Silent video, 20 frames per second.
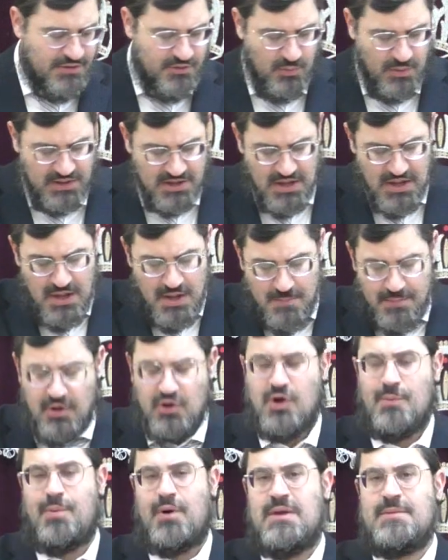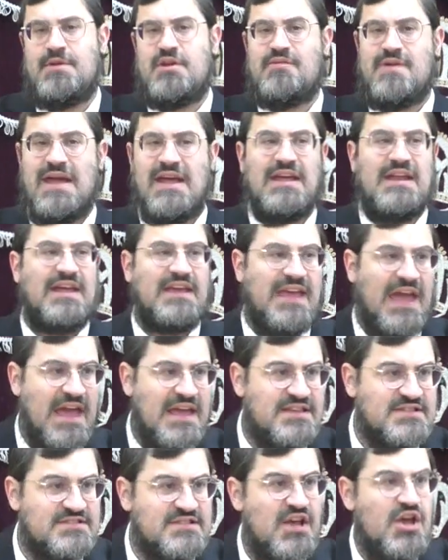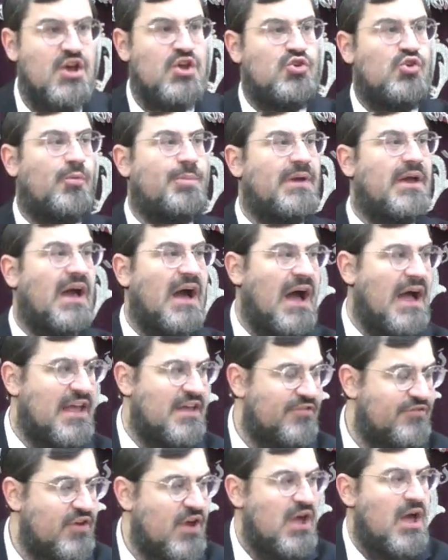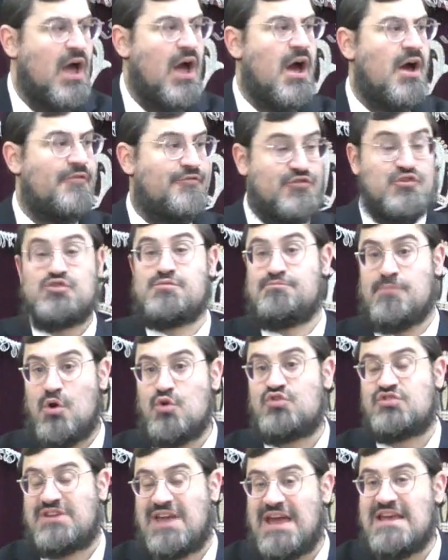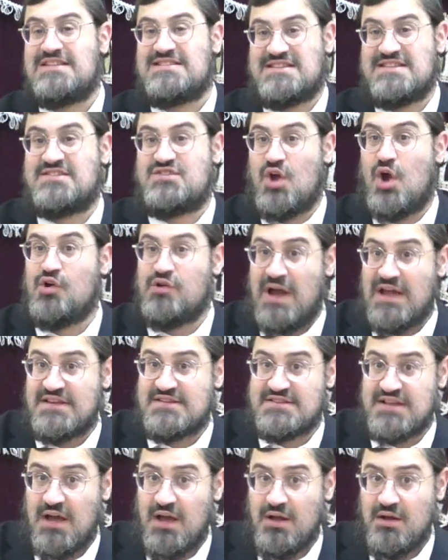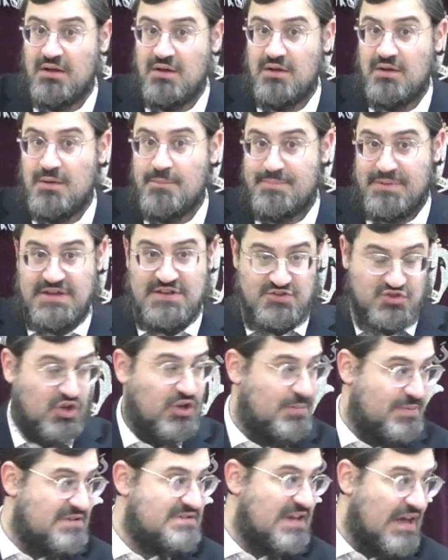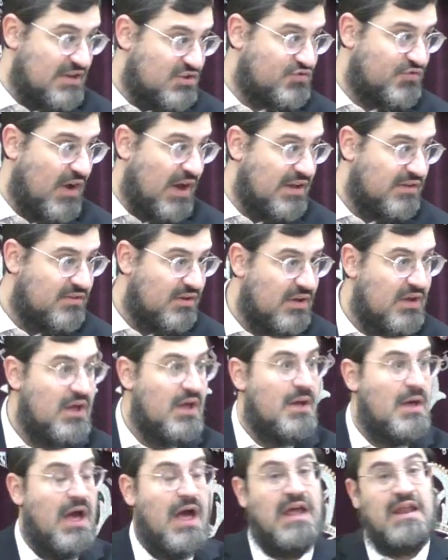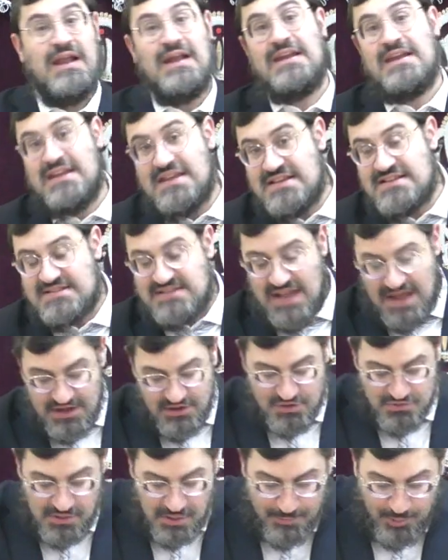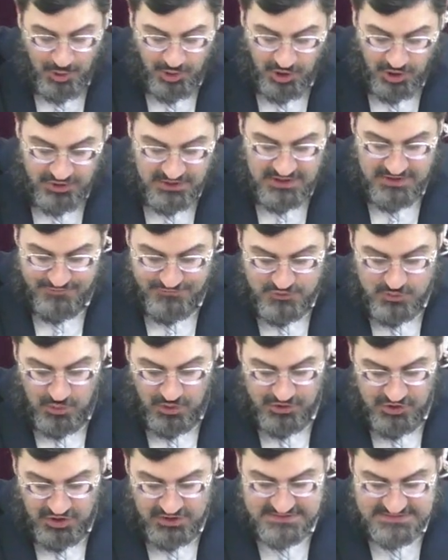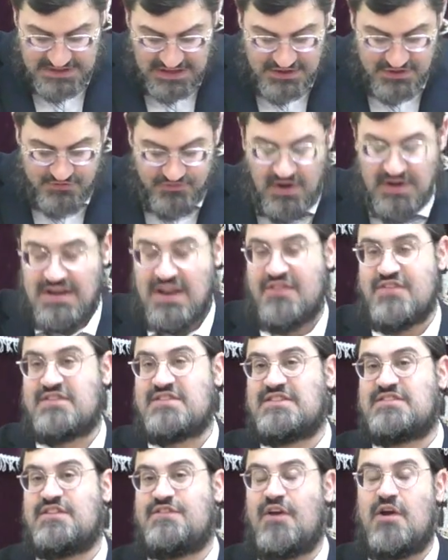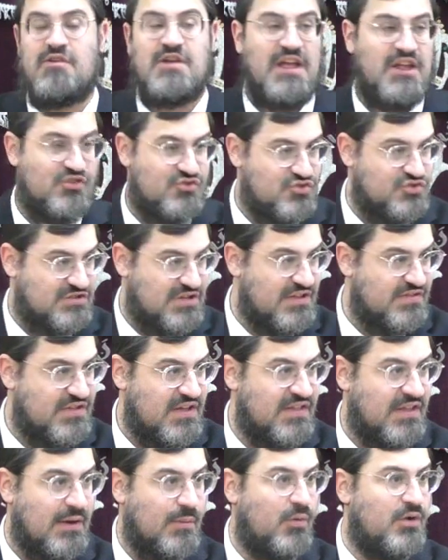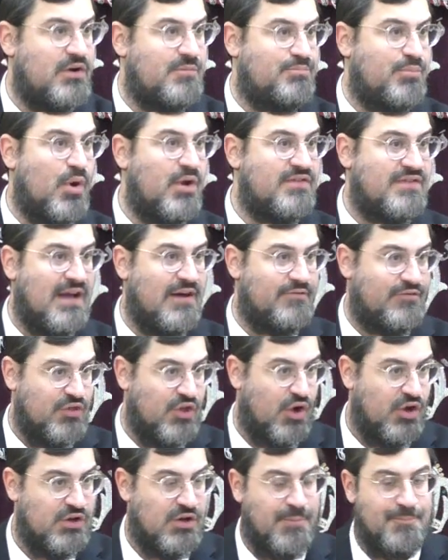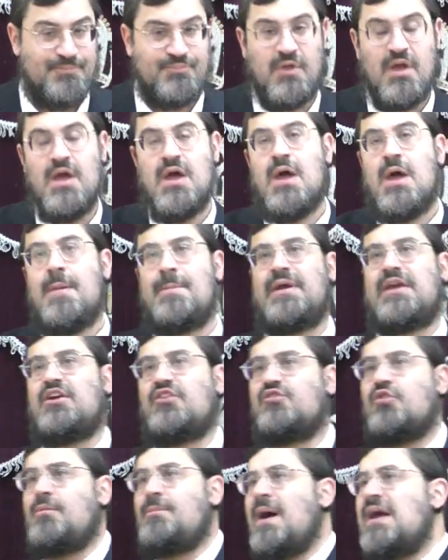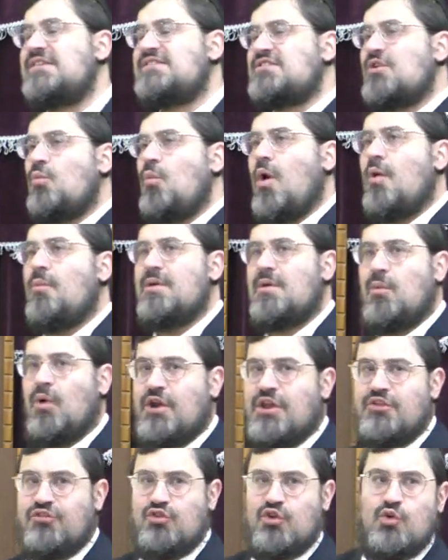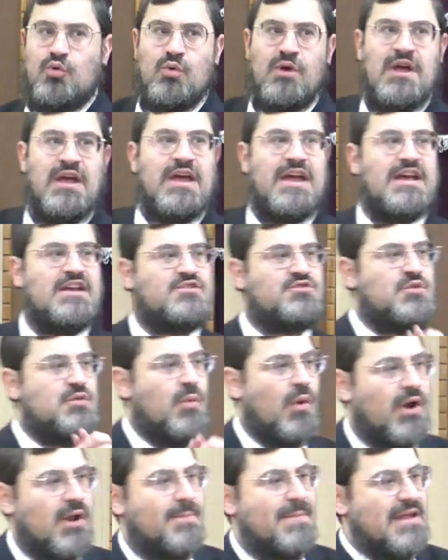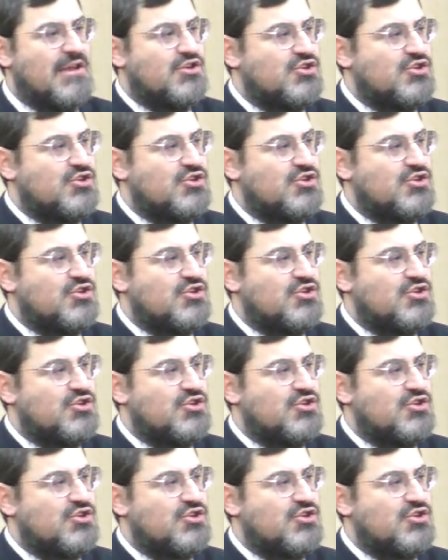the way. But in a regular case, you'll be chayiv, for most cases, d'oraisa, because you're going to be satisfied, and at least a d'Rabbanan if you are not satisfied. Now this is a very interesting thing that I want to point out for the olam. Because on Maisa, what we want to do is we want to make